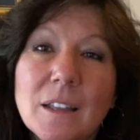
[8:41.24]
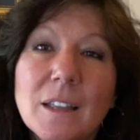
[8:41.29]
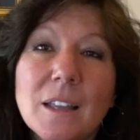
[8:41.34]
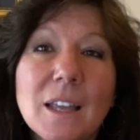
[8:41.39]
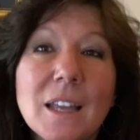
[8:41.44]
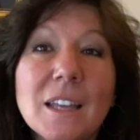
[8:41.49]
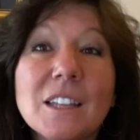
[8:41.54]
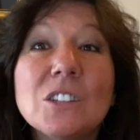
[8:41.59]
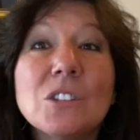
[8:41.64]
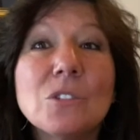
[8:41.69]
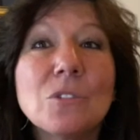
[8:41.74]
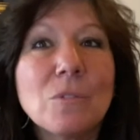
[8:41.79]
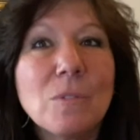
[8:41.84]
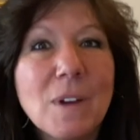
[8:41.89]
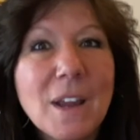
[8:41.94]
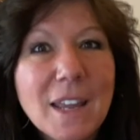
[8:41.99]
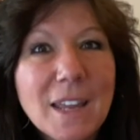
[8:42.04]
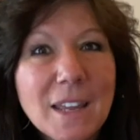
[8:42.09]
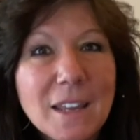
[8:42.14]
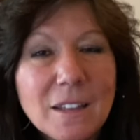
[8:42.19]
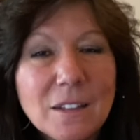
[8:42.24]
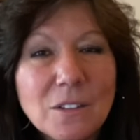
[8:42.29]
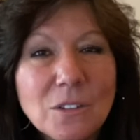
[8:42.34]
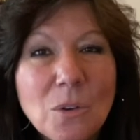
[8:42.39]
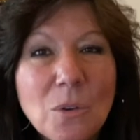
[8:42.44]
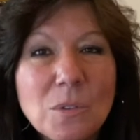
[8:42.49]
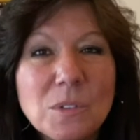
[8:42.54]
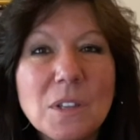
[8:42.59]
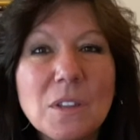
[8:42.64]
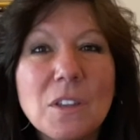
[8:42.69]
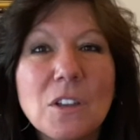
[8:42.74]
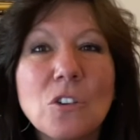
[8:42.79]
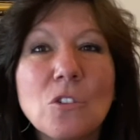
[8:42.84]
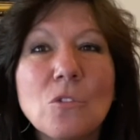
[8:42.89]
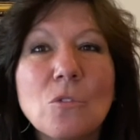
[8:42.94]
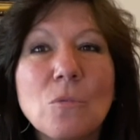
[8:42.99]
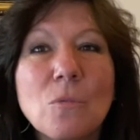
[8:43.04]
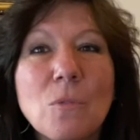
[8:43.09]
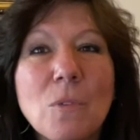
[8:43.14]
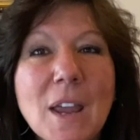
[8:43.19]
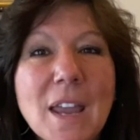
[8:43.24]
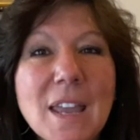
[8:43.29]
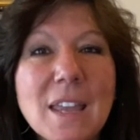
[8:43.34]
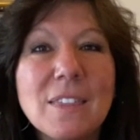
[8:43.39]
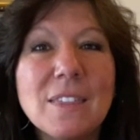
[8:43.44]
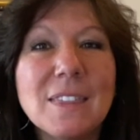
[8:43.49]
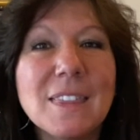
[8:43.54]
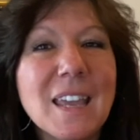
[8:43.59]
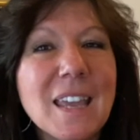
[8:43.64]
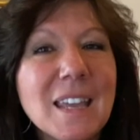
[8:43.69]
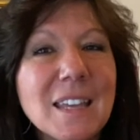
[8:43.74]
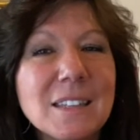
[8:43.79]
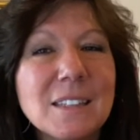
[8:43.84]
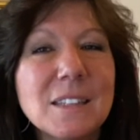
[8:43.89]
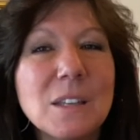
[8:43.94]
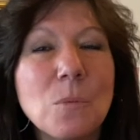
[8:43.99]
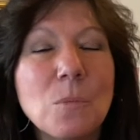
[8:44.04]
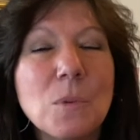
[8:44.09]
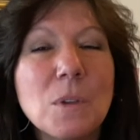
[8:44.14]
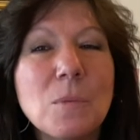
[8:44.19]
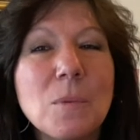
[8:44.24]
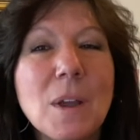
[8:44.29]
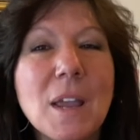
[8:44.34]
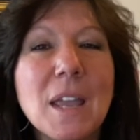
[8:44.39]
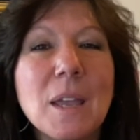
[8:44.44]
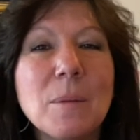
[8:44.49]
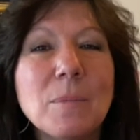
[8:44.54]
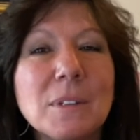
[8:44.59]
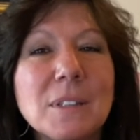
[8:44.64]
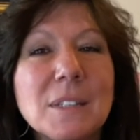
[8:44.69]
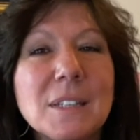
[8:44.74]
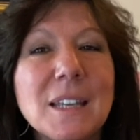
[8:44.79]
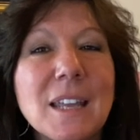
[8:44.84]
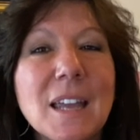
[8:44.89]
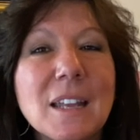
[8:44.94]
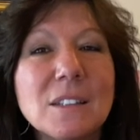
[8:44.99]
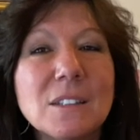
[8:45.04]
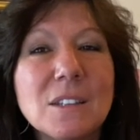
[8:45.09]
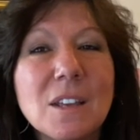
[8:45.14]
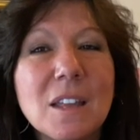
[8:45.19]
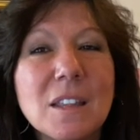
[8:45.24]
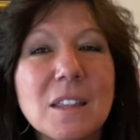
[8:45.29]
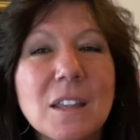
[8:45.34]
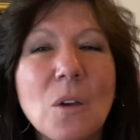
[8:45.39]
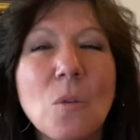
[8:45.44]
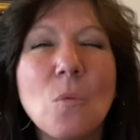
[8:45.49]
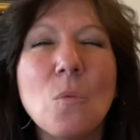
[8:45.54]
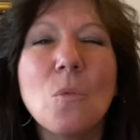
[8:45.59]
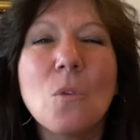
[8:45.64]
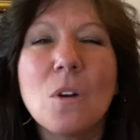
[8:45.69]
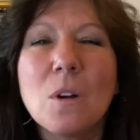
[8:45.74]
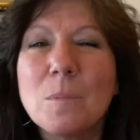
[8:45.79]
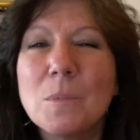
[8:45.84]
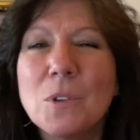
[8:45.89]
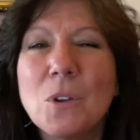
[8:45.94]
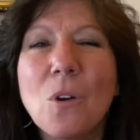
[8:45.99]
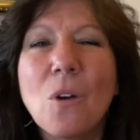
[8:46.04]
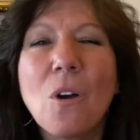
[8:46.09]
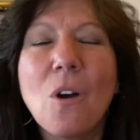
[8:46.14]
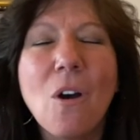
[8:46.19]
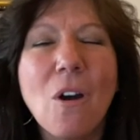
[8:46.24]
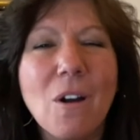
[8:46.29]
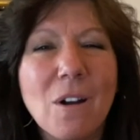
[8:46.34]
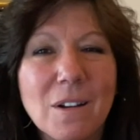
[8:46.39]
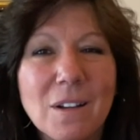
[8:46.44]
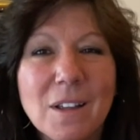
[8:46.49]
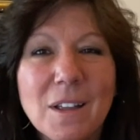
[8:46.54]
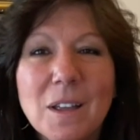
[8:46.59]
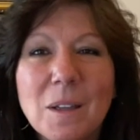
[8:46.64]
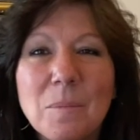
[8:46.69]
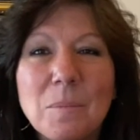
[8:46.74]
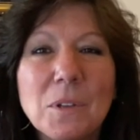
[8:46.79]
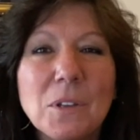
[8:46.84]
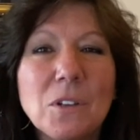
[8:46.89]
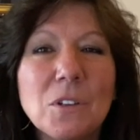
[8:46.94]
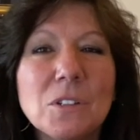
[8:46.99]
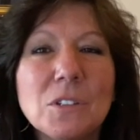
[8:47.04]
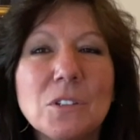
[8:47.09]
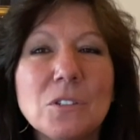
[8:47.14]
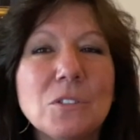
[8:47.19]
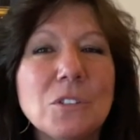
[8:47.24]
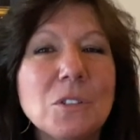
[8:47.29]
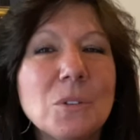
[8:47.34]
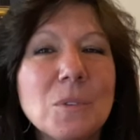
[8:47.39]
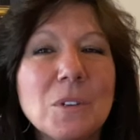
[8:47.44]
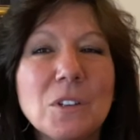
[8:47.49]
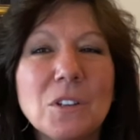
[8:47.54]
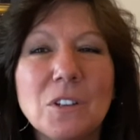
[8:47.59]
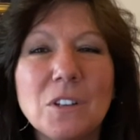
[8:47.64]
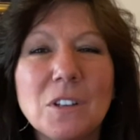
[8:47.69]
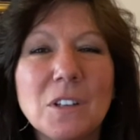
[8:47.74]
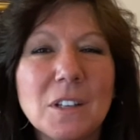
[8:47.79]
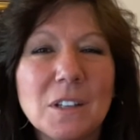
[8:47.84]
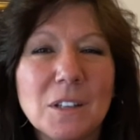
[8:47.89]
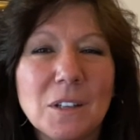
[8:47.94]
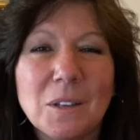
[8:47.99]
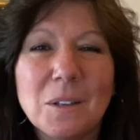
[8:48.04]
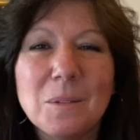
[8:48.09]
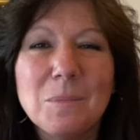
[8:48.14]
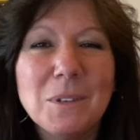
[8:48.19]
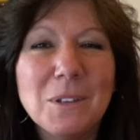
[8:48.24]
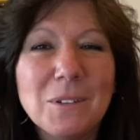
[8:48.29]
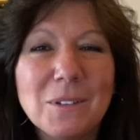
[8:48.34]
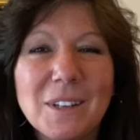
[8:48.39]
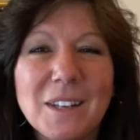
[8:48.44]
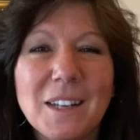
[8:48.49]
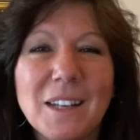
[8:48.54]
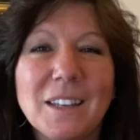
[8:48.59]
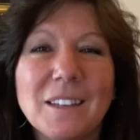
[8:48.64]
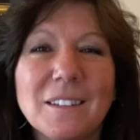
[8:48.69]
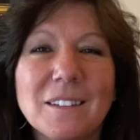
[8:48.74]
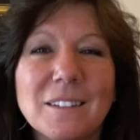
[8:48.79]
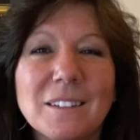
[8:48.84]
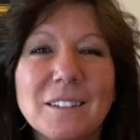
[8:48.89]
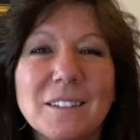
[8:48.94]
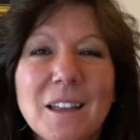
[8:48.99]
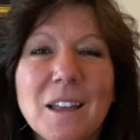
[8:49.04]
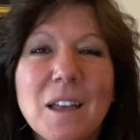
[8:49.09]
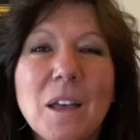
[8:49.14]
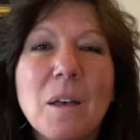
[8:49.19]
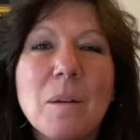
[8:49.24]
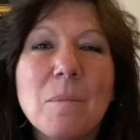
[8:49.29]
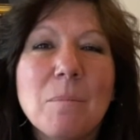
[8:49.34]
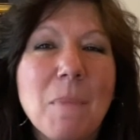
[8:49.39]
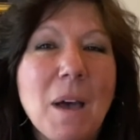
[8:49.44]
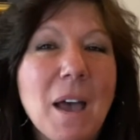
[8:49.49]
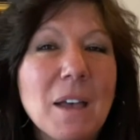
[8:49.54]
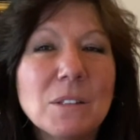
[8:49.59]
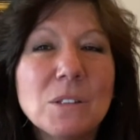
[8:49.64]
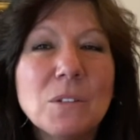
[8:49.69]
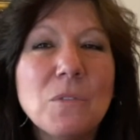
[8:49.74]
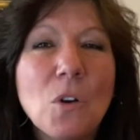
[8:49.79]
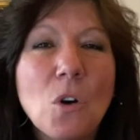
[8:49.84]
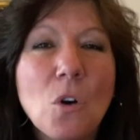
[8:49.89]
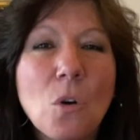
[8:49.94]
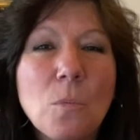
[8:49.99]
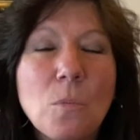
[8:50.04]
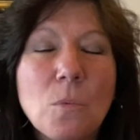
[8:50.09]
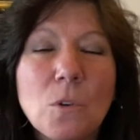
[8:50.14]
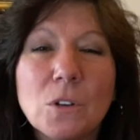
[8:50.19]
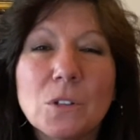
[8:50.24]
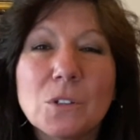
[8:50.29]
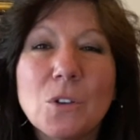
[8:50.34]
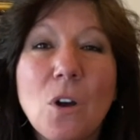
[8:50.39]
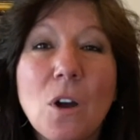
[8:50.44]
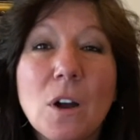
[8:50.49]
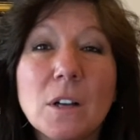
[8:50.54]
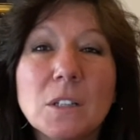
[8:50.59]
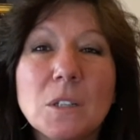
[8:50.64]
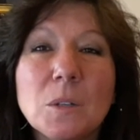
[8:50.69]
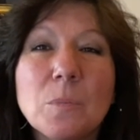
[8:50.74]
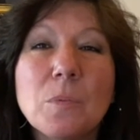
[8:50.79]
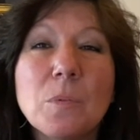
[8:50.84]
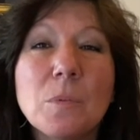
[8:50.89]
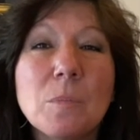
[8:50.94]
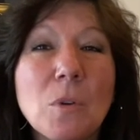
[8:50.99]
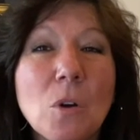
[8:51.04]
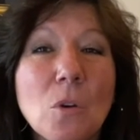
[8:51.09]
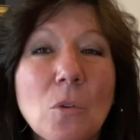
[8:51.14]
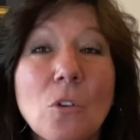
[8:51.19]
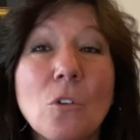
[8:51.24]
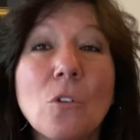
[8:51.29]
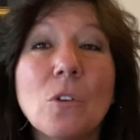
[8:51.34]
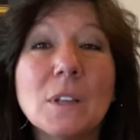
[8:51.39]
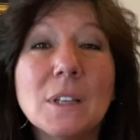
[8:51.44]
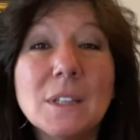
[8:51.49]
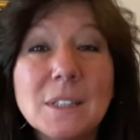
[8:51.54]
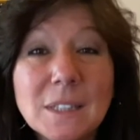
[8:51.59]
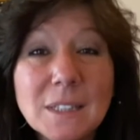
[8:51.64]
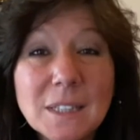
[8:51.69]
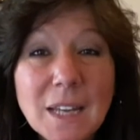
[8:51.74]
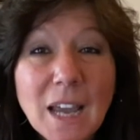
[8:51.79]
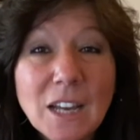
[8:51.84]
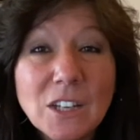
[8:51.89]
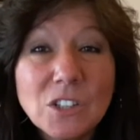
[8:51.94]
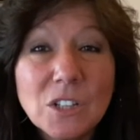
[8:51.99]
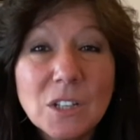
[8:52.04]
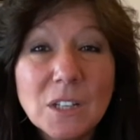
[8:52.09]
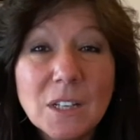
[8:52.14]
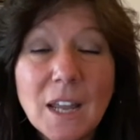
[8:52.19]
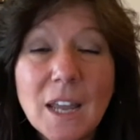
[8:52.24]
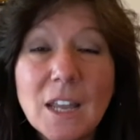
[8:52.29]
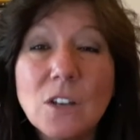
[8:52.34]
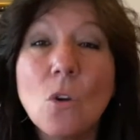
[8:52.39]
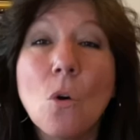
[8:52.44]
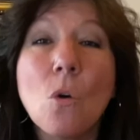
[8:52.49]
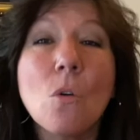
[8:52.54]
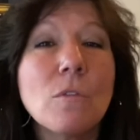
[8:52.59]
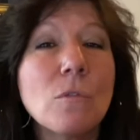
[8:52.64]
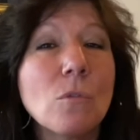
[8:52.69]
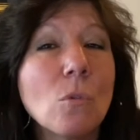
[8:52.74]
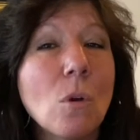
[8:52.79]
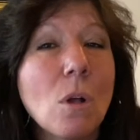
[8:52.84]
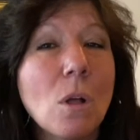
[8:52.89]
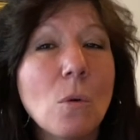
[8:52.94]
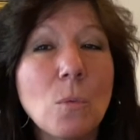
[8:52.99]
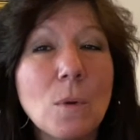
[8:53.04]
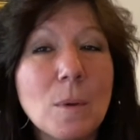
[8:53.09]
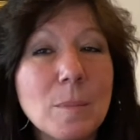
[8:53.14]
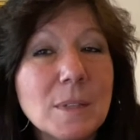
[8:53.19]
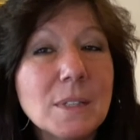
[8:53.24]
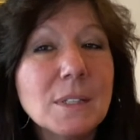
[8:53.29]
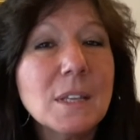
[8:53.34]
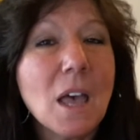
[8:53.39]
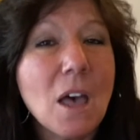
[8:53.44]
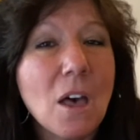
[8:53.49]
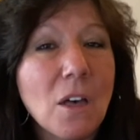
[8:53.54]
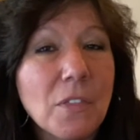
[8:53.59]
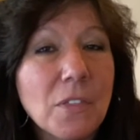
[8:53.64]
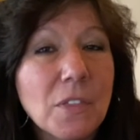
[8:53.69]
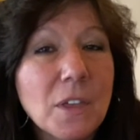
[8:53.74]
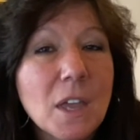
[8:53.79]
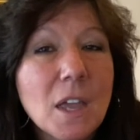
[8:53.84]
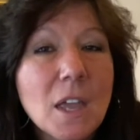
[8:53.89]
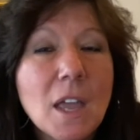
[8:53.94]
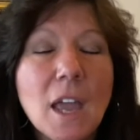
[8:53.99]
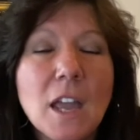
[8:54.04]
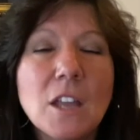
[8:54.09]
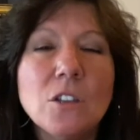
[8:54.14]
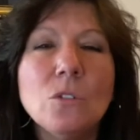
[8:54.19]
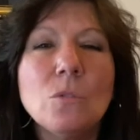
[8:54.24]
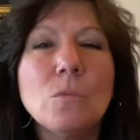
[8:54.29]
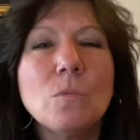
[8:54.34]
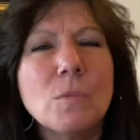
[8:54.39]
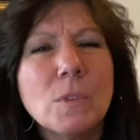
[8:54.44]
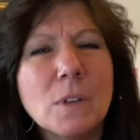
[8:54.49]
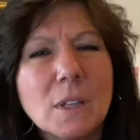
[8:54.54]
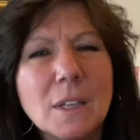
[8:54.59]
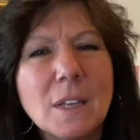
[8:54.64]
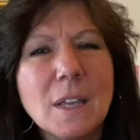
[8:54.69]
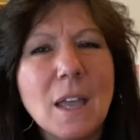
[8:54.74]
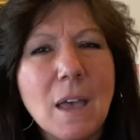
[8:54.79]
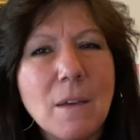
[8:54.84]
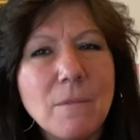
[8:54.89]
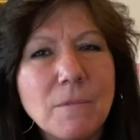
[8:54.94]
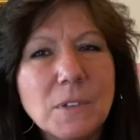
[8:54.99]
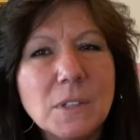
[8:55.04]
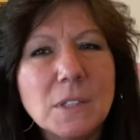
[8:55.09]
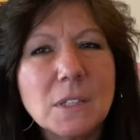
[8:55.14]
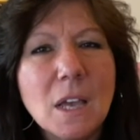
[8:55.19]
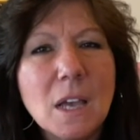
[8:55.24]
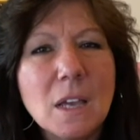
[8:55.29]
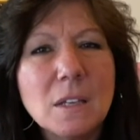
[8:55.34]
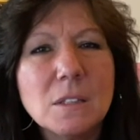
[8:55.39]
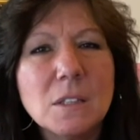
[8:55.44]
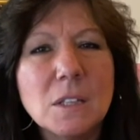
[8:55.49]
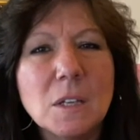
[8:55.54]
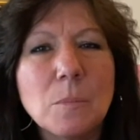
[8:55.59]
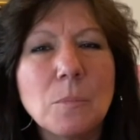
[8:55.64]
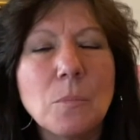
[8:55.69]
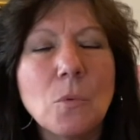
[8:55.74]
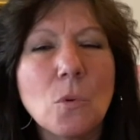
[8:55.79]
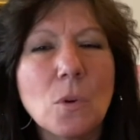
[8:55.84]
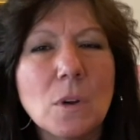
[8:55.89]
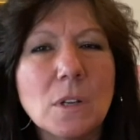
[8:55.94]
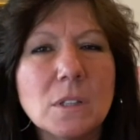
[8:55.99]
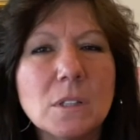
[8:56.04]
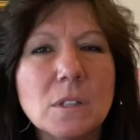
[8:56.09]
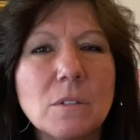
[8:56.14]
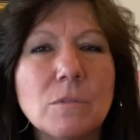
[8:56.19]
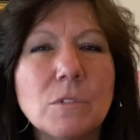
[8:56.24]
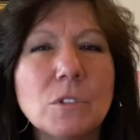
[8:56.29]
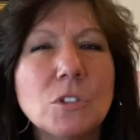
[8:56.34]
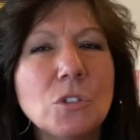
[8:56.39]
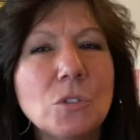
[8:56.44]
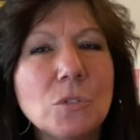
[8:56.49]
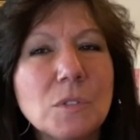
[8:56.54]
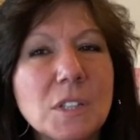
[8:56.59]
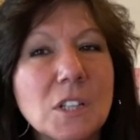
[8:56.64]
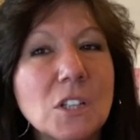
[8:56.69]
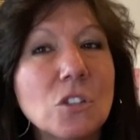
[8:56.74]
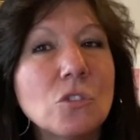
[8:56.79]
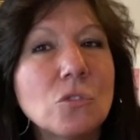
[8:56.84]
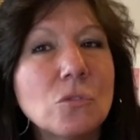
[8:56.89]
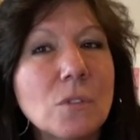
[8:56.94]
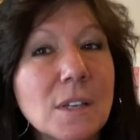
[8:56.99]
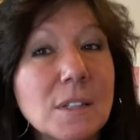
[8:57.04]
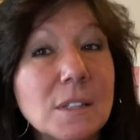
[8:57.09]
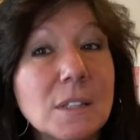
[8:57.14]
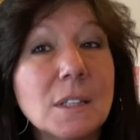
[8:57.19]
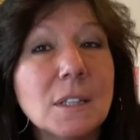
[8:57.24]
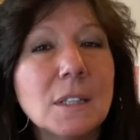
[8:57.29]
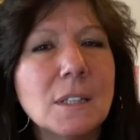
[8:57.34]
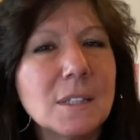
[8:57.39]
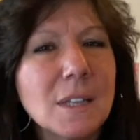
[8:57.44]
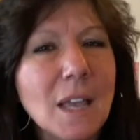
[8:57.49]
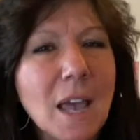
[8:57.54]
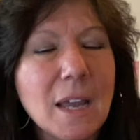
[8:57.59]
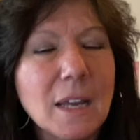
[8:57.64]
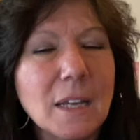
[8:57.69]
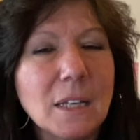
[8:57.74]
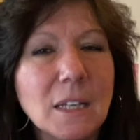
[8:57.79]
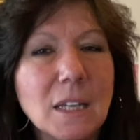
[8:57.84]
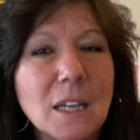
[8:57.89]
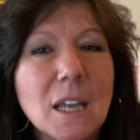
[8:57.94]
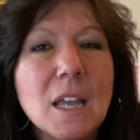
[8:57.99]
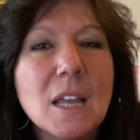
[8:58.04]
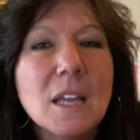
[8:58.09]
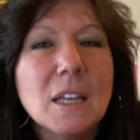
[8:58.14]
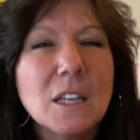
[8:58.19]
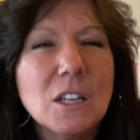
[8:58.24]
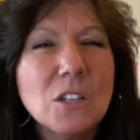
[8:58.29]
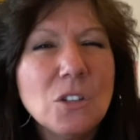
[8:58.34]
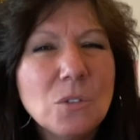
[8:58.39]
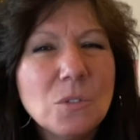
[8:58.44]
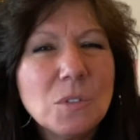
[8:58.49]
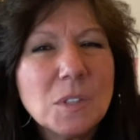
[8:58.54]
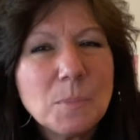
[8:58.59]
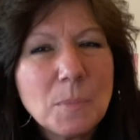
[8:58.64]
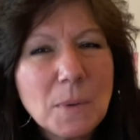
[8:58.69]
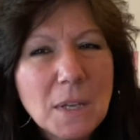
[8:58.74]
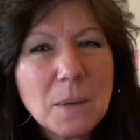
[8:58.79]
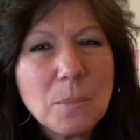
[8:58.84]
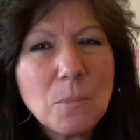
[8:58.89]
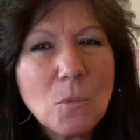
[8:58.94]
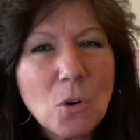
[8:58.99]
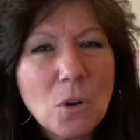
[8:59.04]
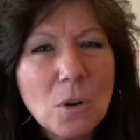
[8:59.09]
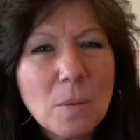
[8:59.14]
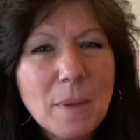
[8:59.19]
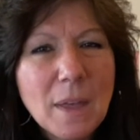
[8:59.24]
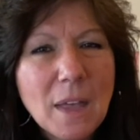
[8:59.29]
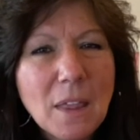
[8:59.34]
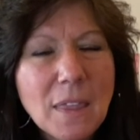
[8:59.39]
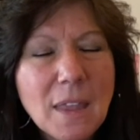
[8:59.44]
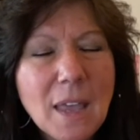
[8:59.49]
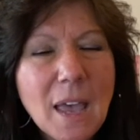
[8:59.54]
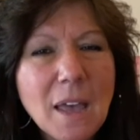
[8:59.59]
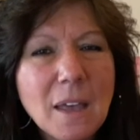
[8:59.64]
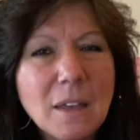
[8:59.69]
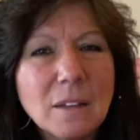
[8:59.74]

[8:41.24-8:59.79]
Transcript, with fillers: It's great. Those are the great things that we were able to get done that warm your heart because you're doing good in the community. Miles of Hope works hard to promote early detection and overall women's health, and you really emphasize the importance of reducing stress and anxiety. Can you speak more about that?